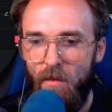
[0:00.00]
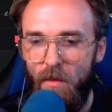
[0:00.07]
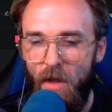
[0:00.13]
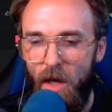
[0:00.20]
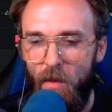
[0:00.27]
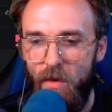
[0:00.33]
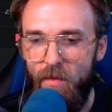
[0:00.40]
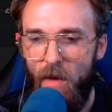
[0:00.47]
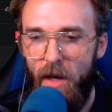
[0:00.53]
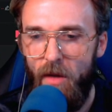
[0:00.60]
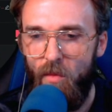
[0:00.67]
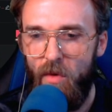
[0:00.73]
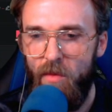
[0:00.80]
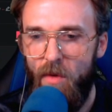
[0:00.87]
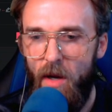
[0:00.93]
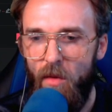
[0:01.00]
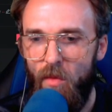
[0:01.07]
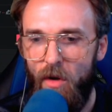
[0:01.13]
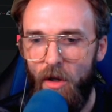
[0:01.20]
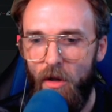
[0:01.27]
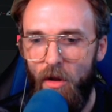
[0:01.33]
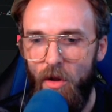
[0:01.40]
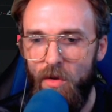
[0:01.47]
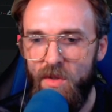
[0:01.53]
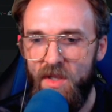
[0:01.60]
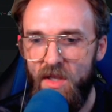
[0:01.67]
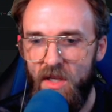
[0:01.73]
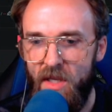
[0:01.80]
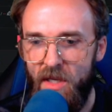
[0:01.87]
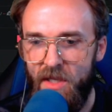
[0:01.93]
Yeah, we might we might want to close
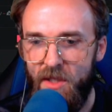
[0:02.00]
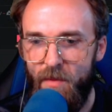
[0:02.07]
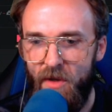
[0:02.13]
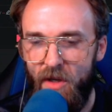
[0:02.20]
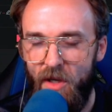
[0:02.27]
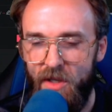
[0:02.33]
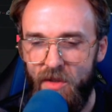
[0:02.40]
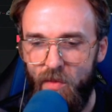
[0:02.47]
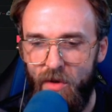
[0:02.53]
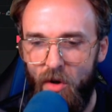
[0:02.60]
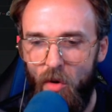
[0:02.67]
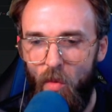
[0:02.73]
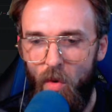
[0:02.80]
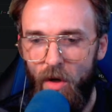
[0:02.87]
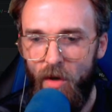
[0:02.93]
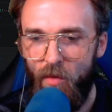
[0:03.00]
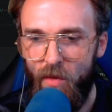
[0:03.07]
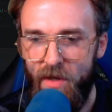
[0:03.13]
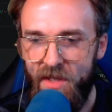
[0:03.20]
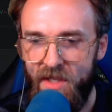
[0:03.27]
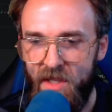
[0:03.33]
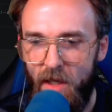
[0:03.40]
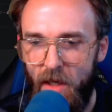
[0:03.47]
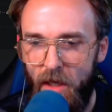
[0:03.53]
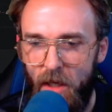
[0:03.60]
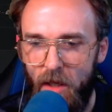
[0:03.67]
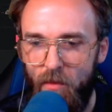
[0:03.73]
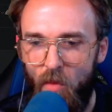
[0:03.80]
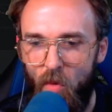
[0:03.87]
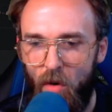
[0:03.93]
these because we don't want to risk
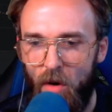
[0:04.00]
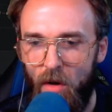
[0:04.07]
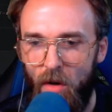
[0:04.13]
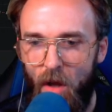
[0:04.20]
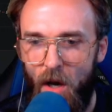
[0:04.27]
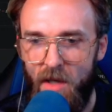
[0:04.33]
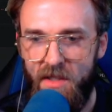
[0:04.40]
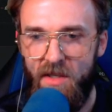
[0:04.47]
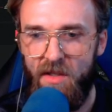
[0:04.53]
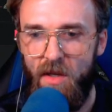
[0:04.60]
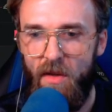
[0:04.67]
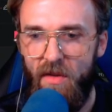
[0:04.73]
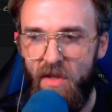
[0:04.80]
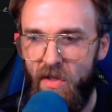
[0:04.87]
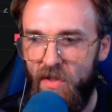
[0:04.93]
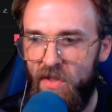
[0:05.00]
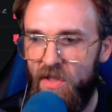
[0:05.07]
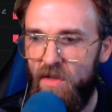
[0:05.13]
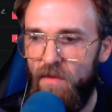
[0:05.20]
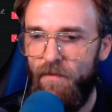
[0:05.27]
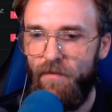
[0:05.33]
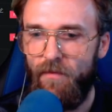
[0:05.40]
any more losses on these.